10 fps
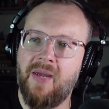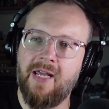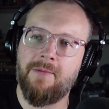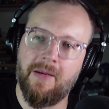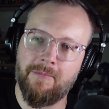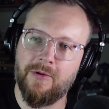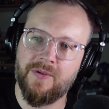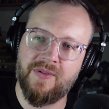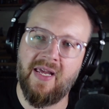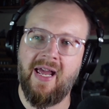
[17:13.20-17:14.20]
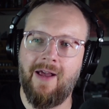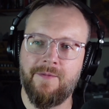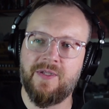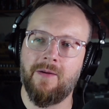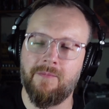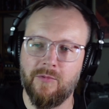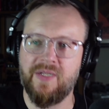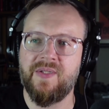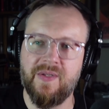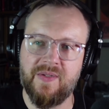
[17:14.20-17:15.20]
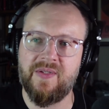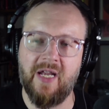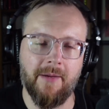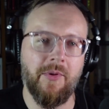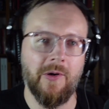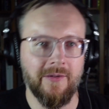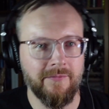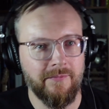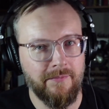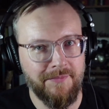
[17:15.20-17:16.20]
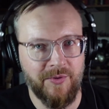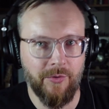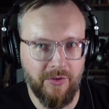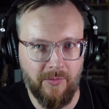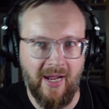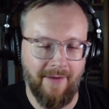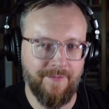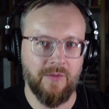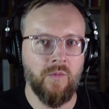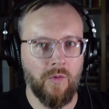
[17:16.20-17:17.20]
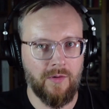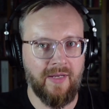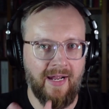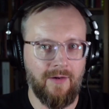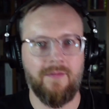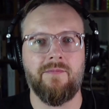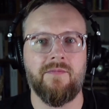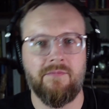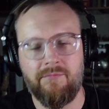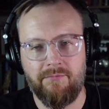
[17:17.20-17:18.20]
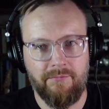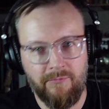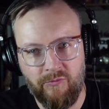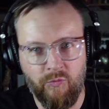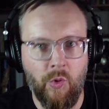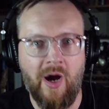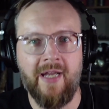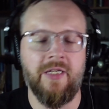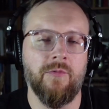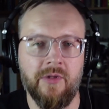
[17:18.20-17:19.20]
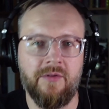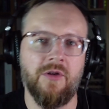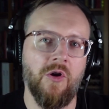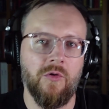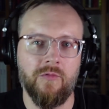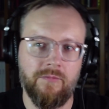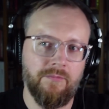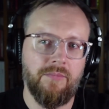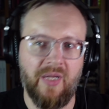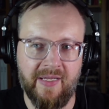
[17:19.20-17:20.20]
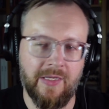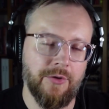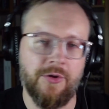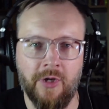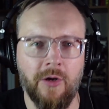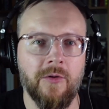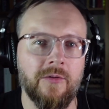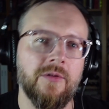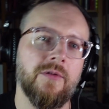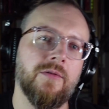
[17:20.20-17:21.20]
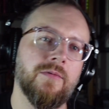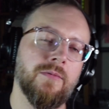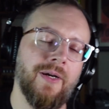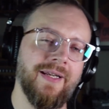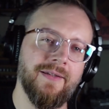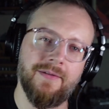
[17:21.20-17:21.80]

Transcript: members that have some reason to stay apart. So you have to work out why you would go play this show, right?